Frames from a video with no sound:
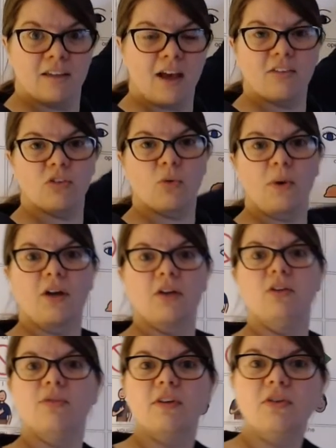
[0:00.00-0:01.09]
a square
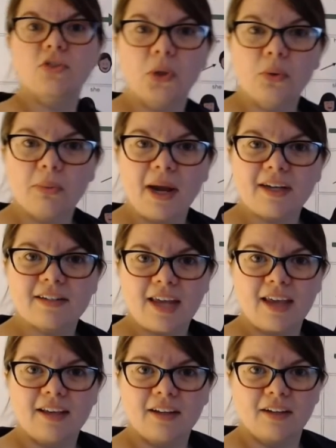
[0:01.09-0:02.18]
using 2
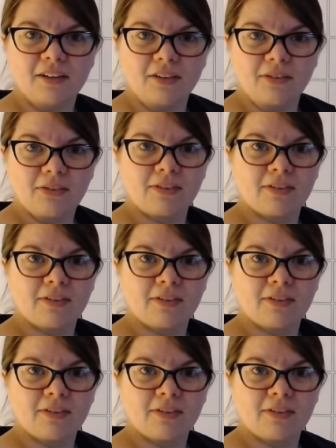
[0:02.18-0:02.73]
rectangles.